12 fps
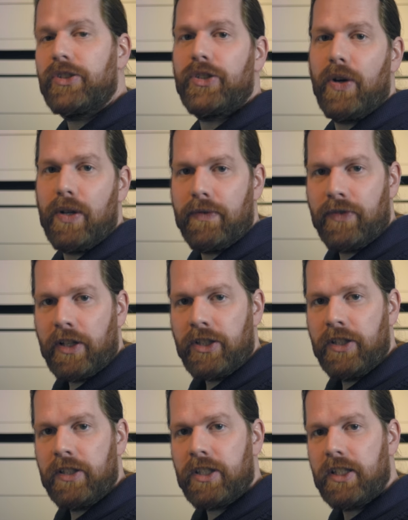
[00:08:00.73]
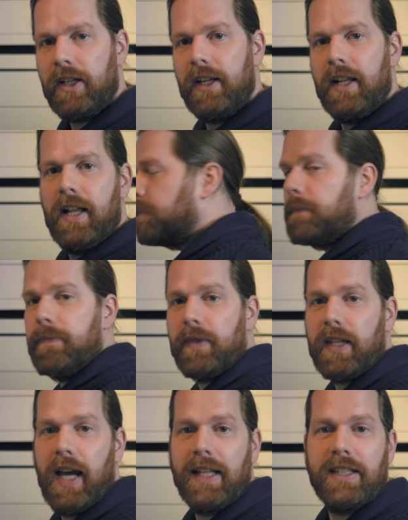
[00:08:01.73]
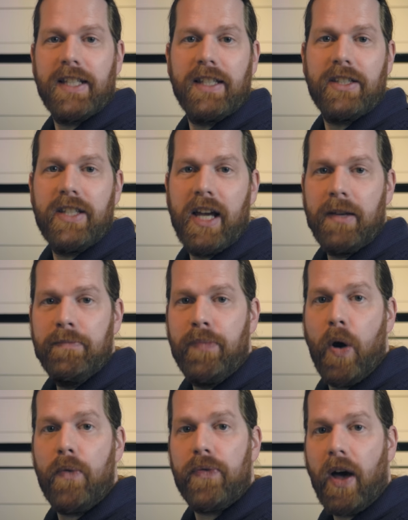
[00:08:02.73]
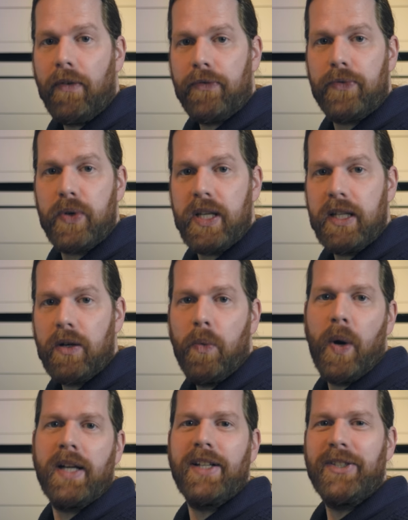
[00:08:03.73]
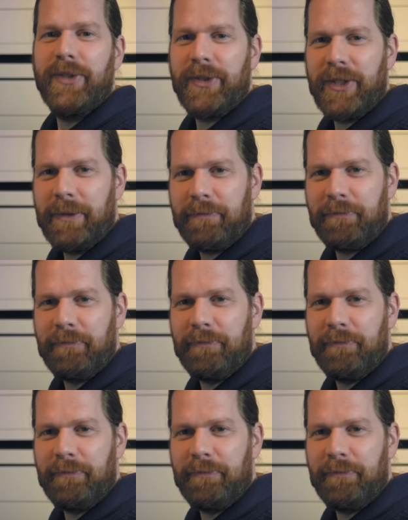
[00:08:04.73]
solo functions. And since they both are free, why not use them?